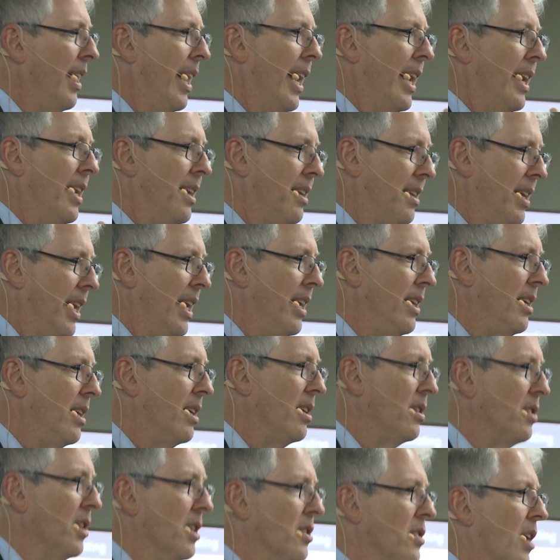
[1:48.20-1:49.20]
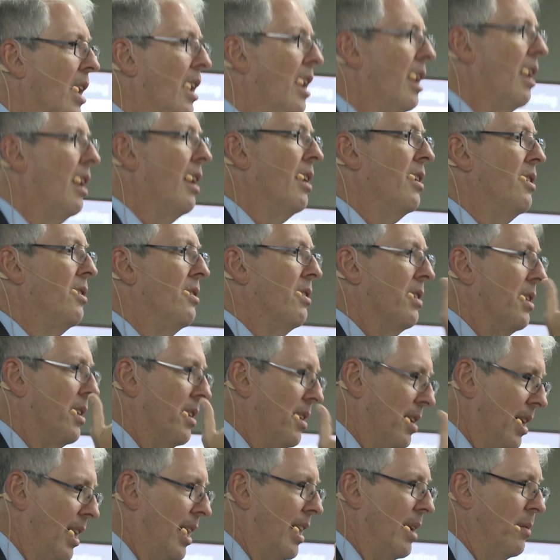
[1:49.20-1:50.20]
And in 10 years, it's 100
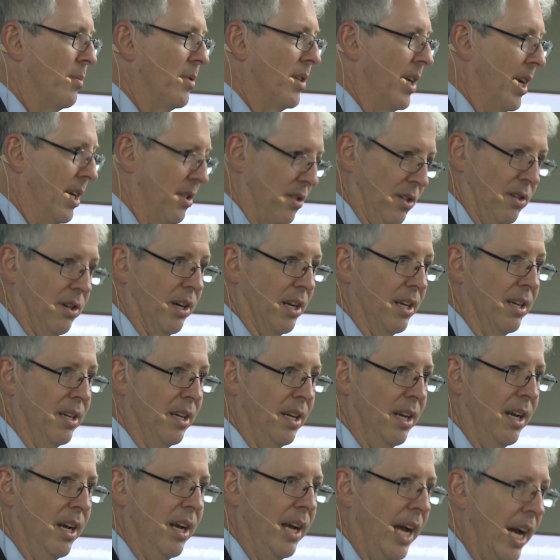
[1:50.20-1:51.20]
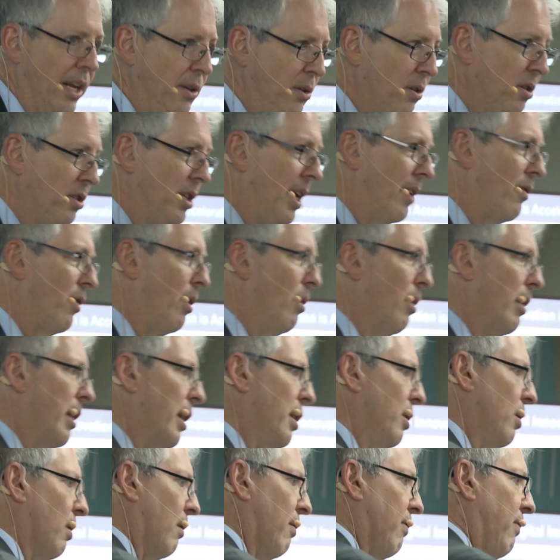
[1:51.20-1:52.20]
times as good. And you just have to look
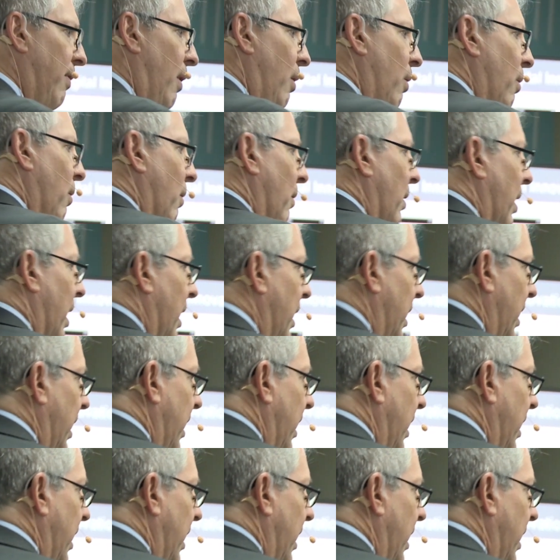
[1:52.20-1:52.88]
at your phone and